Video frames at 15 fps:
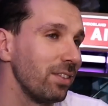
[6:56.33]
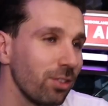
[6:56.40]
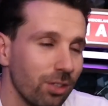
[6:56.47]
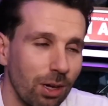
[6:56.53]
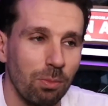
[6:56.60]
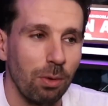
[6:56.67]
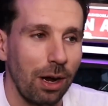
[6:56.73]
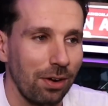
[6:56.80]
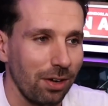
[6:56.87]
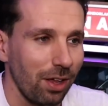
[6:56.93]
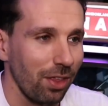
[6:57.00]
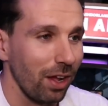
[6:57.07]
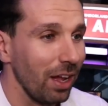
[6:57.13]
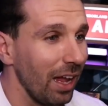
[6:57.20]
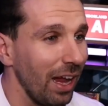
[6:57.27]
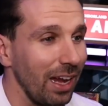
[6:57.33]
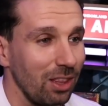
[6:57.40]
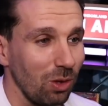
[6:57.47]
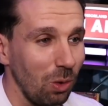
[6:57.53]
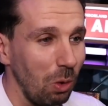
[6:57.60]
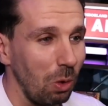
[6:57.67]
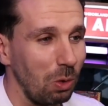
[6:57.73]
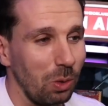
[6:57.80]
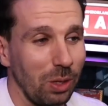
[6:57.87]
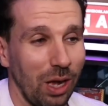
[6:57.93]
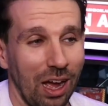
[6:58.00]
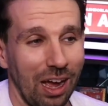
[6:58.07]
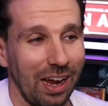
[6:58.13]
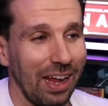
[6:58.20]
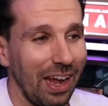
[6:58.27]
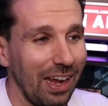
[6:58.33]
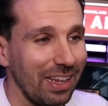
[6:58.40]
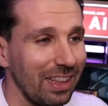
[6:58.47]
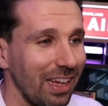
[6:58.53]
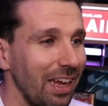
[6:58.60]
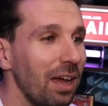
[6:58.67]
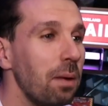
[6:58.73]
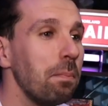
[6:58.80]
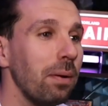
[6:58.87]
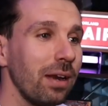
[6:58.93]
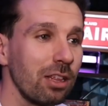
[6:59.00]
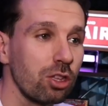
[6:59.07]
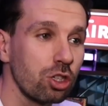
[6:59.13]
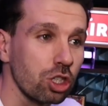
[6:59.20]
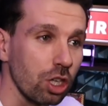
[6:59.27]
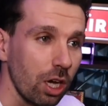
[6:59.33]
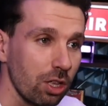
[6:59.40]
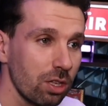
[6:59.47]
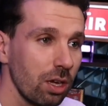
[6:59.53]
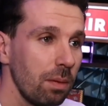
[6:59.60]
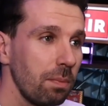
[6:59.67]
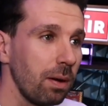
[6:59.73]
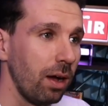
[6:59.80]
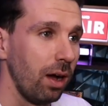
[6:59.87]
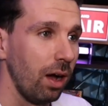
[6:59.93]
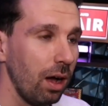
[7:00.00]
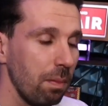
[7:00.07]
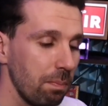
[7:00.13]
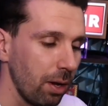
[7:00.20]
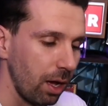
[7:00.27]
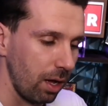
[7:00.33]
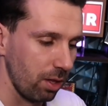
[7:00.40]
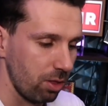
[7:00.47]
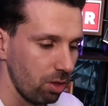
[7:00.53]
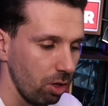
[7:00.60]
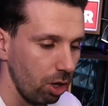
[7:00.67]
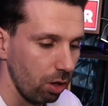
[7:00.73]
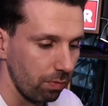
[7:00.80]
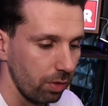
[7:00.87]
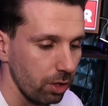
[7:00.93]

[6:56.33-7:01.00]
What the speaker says: some way or another. It's awkward. I hate it, but it's just part and parcel of the